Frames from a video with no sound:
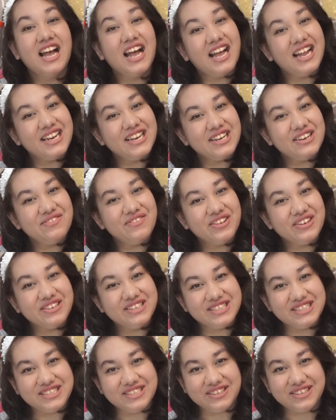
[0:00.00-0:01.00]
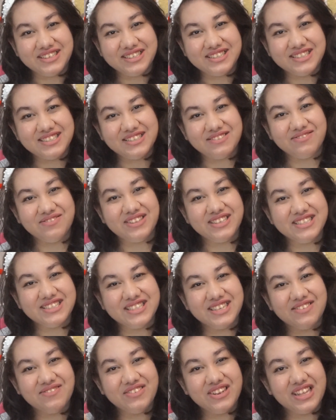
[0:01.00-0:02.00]
I hope you enjoyed, so please
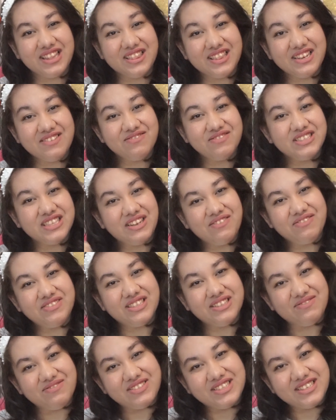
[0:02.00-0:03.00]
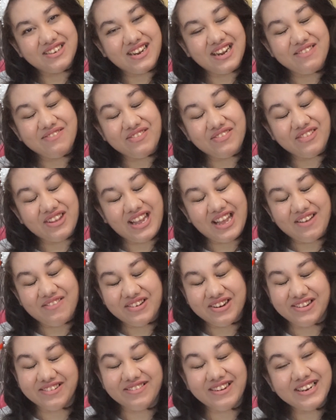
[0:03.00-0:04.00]
give me a thumbs up, subscribe if you haven't
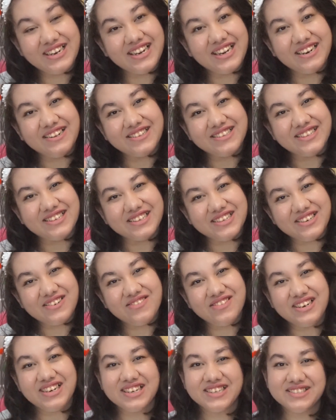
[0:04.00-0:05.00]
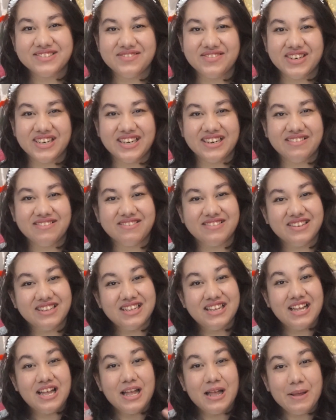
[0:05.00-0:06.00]
already, and I'll talk to you in my next video.
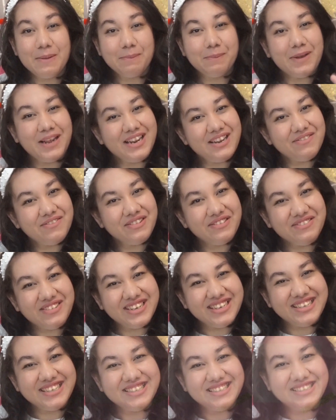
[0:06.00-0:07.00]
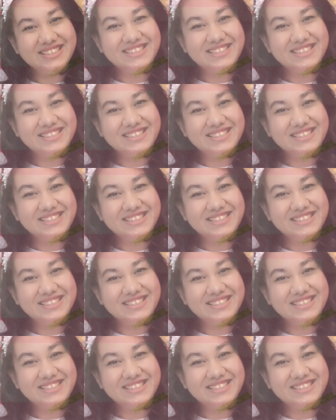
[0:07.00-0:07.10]
Bye everyone!